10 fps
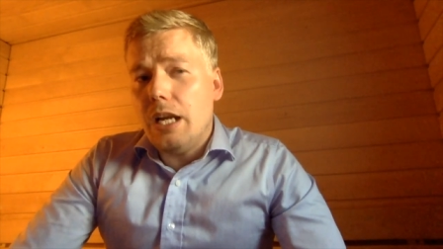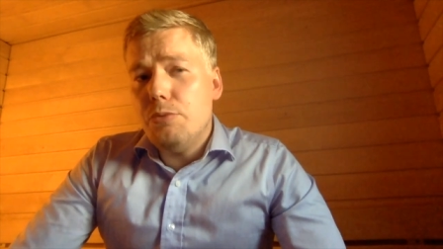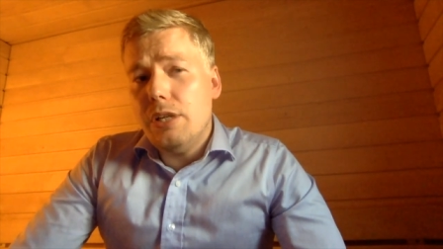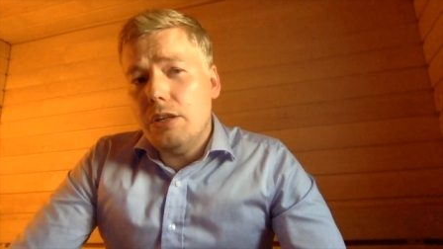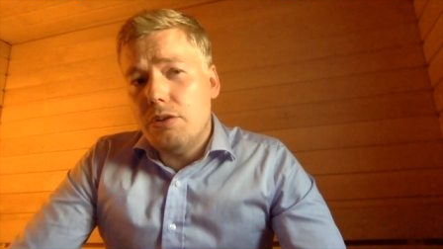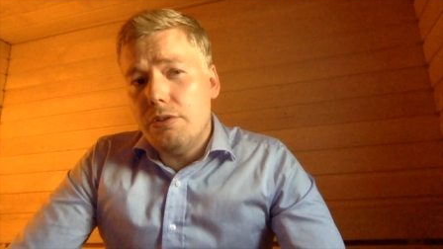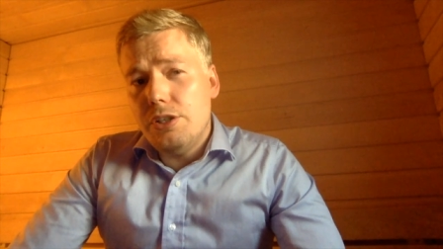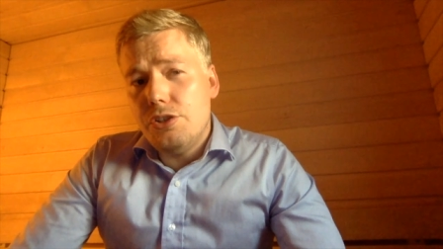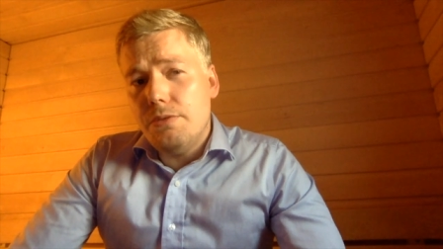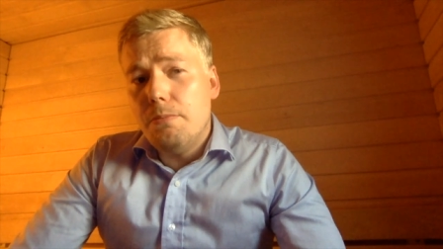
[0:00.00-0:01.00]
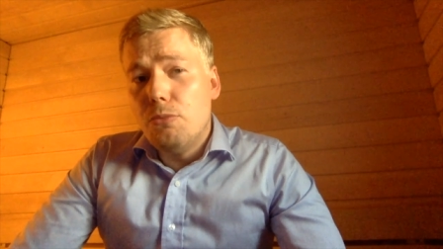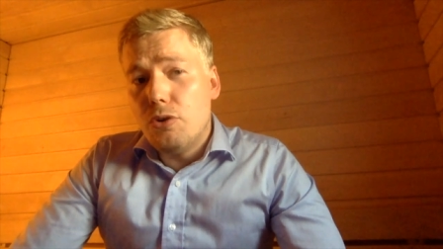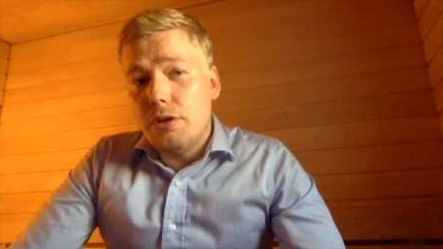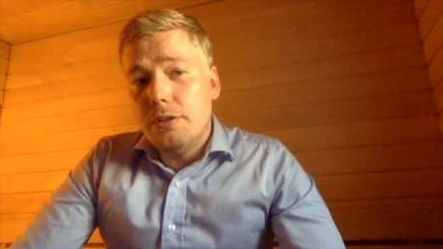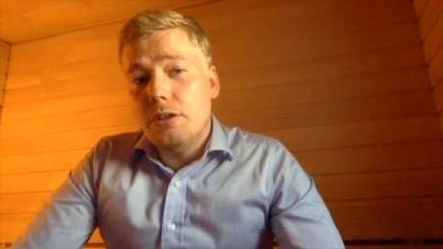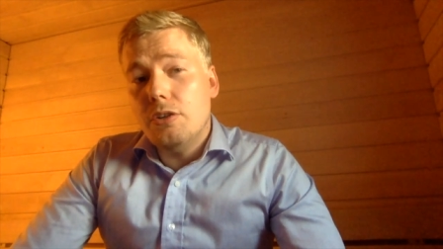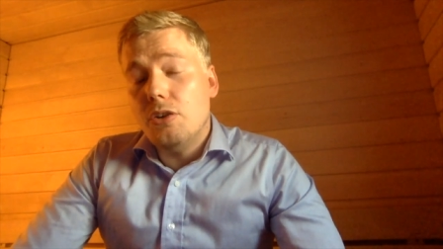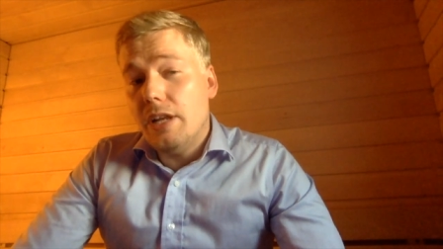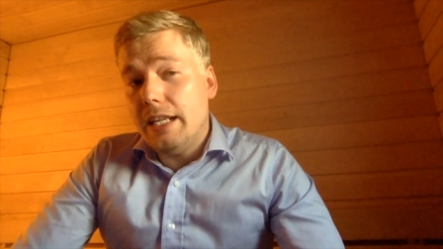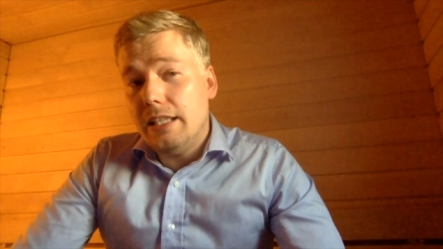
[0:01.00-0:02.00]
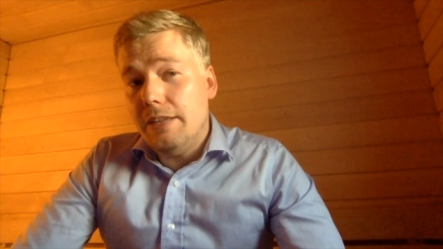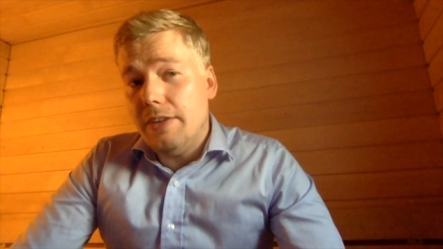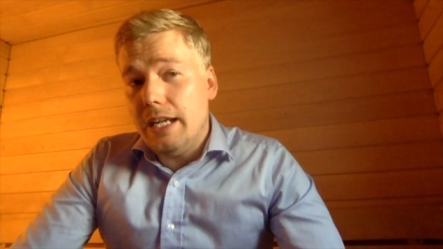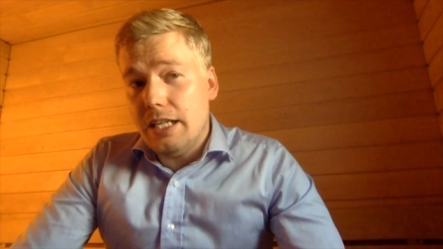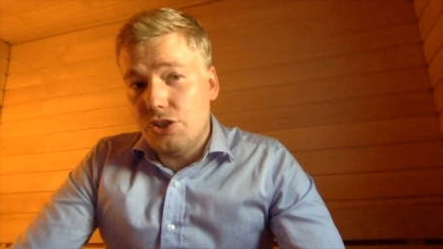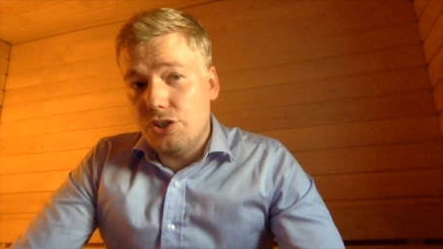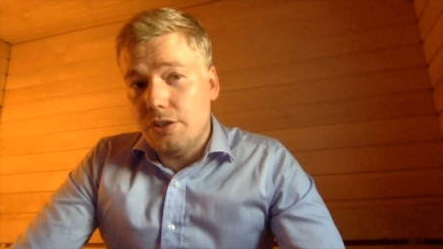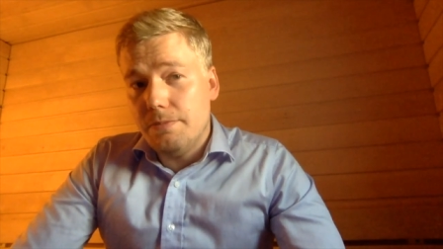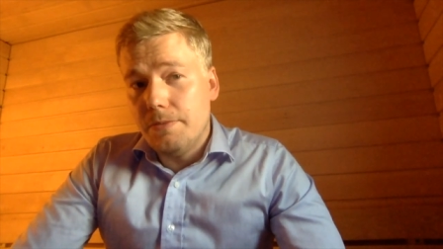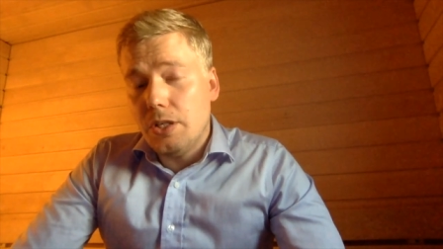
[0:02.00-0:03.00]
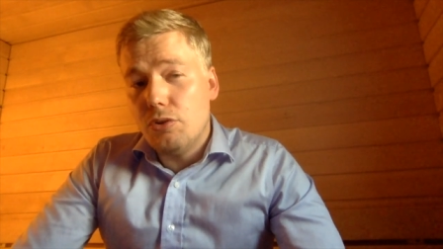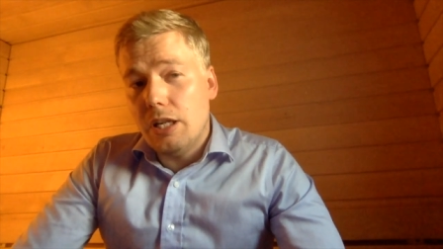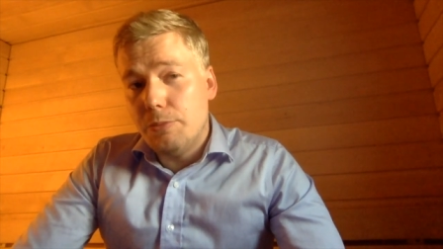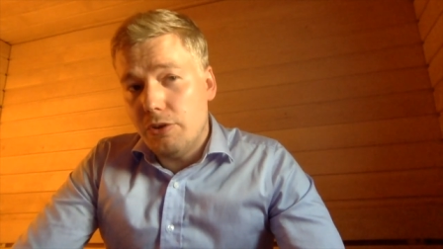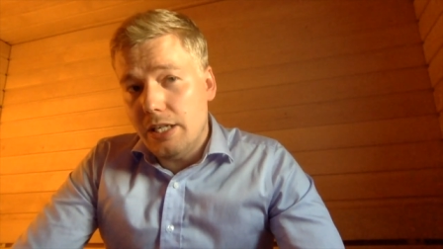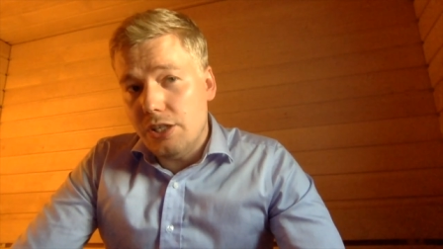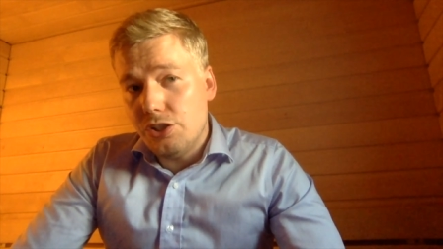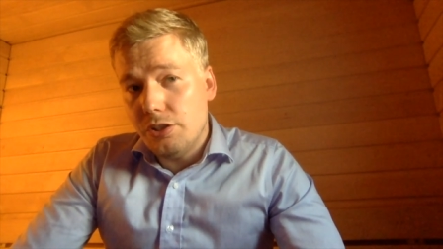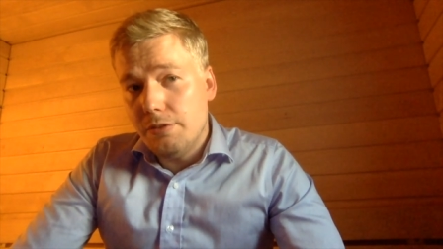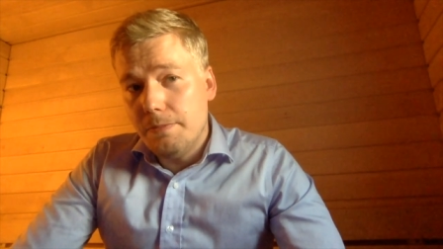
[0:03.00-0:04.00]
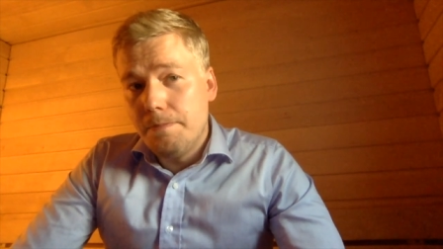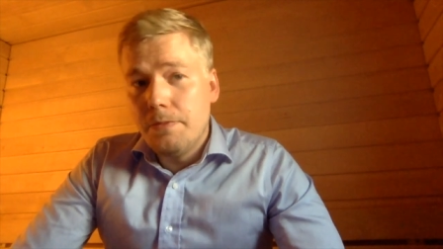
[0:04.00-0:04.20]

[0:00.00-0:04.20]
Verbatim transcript: I would encourage more collective action, collaboration,